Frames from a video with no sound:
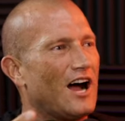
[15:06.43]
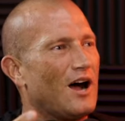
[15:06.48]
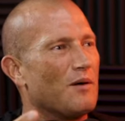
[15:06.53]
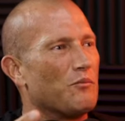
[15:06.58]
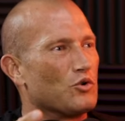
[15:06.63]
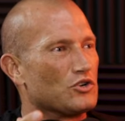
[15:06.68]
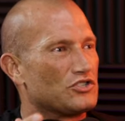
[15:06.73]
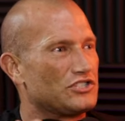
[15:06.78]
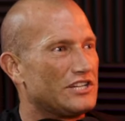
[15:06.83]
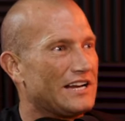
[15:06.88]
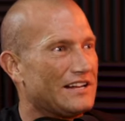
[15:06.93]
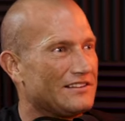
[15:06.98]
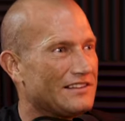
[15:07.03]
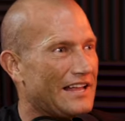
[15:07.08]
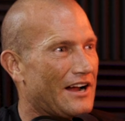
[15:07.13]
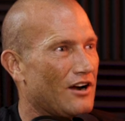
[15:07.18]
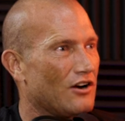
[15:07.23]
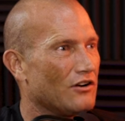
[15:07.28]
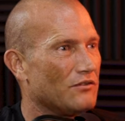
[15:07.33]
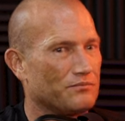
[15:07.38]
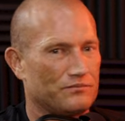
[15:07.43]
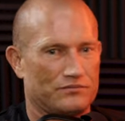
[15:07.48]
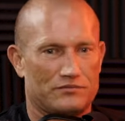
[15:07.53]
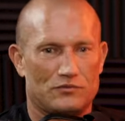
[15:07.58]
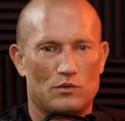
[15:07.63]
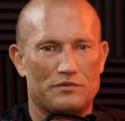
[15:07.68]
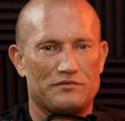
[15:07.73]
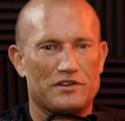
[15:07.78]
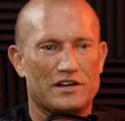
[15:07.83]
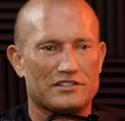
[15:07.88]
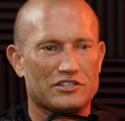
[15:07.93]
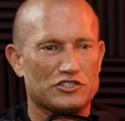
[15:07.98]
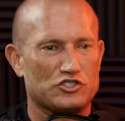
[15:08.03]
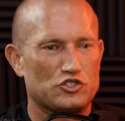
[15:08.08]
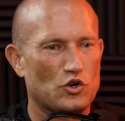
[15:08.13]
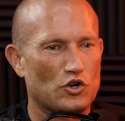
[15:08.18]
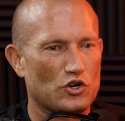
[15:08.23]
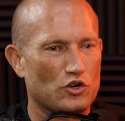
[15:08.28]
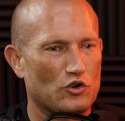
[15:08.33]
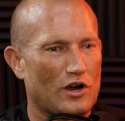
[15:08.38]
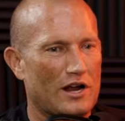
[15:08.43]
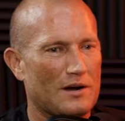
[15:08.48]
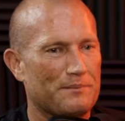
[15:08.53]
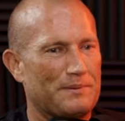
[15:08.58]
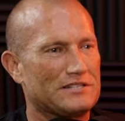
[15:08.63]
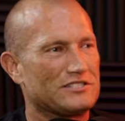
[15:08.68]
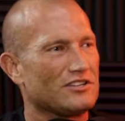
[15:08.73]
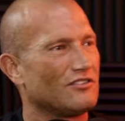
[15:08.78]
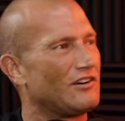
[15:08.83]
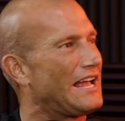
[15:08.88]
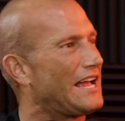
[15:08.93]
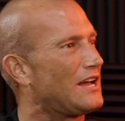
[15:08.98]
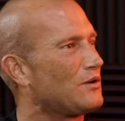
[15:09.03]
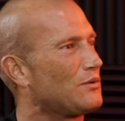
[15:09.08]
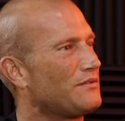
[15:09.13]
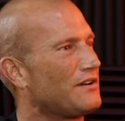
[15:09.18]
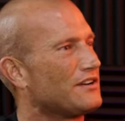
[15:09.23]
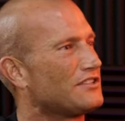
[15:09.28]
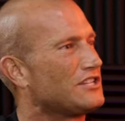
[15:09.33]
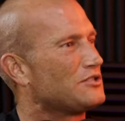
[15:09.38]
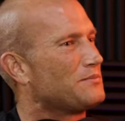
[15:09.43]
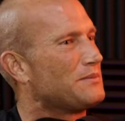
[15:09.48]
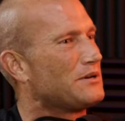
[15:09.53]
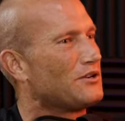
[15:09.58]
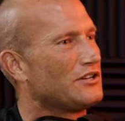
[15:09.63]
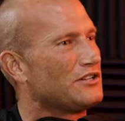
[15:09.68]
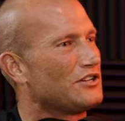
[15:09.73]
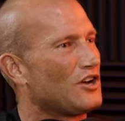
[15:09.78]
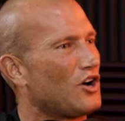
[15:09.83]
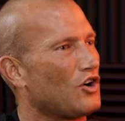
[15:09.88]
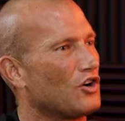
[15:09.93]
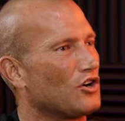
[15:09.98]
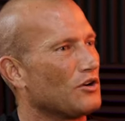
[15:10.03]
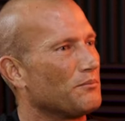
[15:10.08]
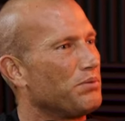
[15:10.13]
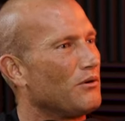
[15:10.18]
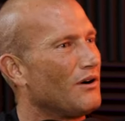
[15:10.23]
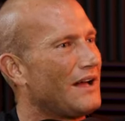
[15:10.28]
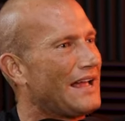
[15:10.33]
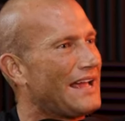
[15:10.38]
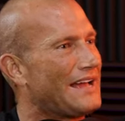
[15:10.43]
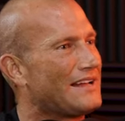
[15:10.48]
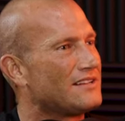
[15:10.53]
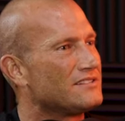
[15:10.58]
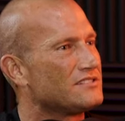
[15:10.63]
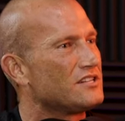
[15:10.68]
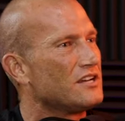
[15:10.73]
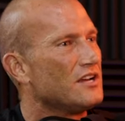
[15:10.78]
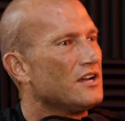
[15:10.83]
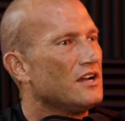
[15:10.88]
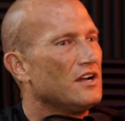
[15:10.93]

We're sitting there. We've got this 200 grand piece of land. We've got these $1 million plans.